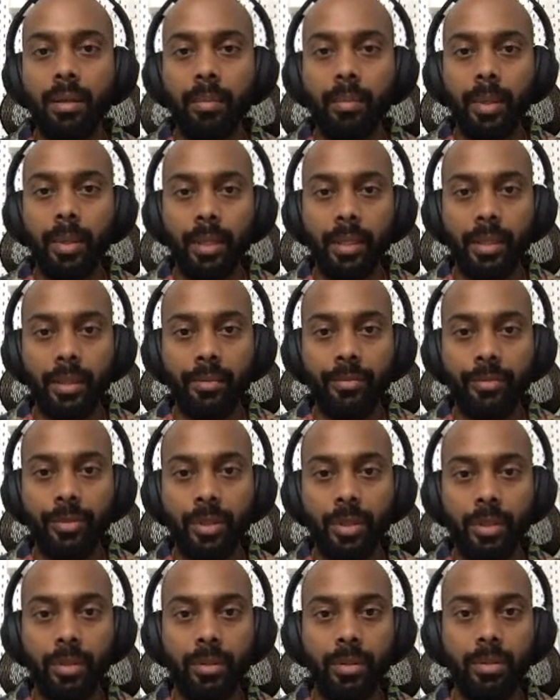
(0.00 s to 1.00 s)
But I think
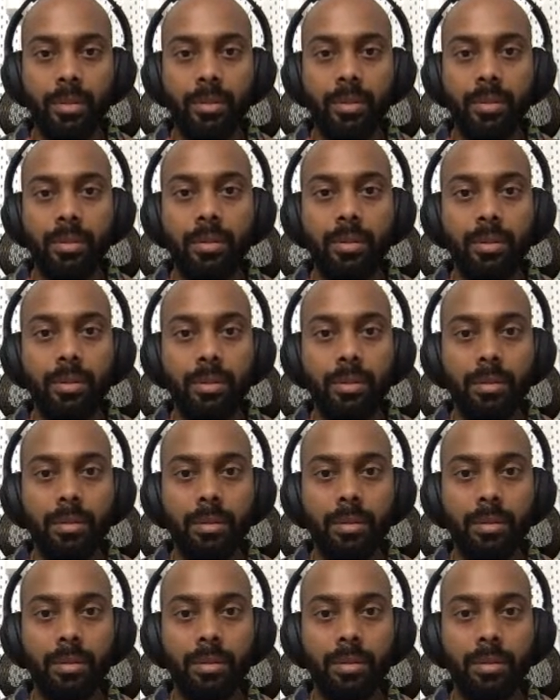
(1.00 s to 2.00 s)
for now this is a
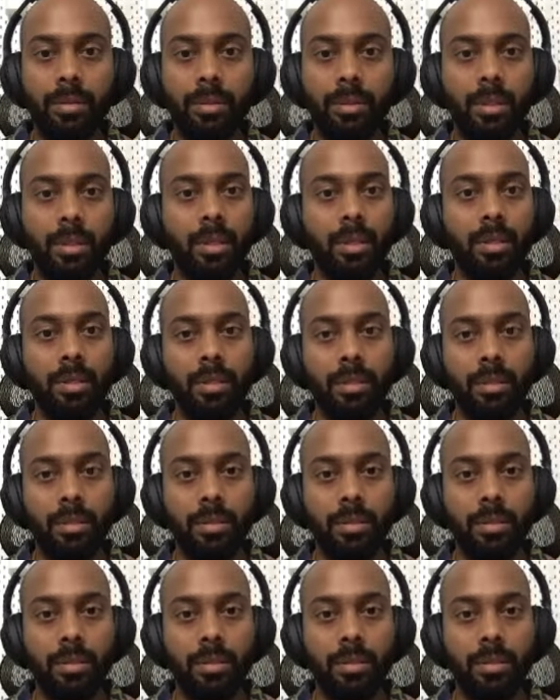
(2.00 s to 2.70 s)
good start.